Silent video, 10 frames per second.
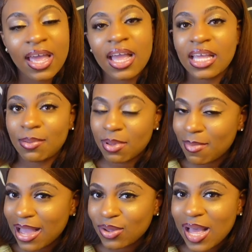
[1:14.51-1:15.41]
Keep in
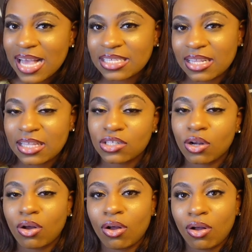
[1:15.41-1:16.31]
mind, you guys, that these are
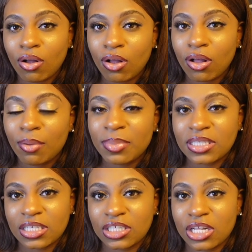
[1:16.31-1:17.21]
all
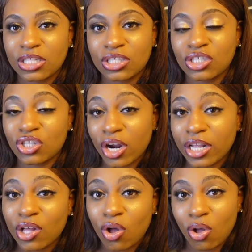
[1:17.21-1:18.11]
positions
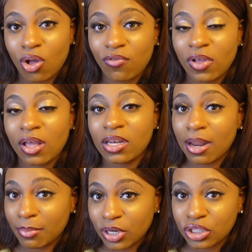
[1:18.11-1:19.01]
starting off
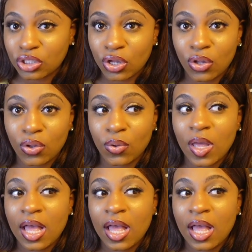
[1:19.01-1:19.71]
numbers. So